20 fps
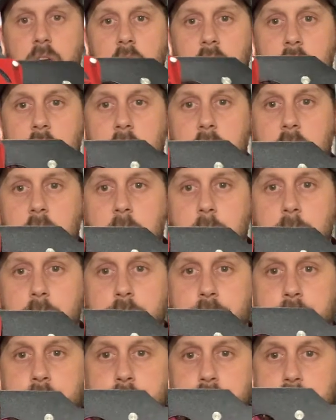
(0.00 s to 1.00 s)

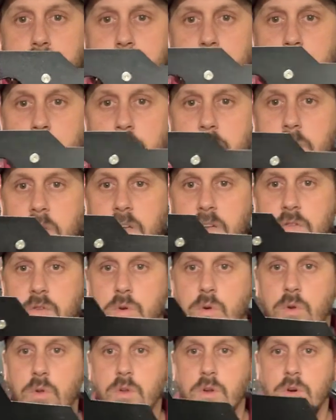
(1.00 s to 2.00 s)
Nice
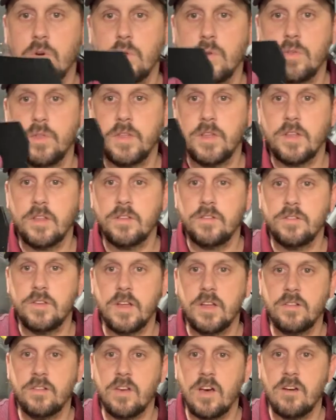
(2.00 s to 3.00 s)
cool little thing that
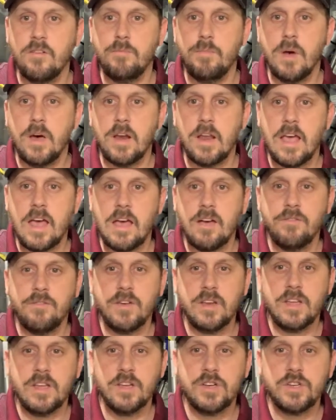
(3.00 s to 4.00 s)
stands off about a half
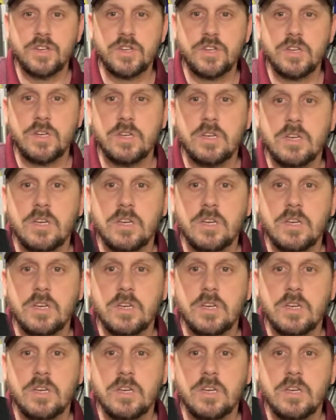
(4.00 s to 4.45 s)
an inch.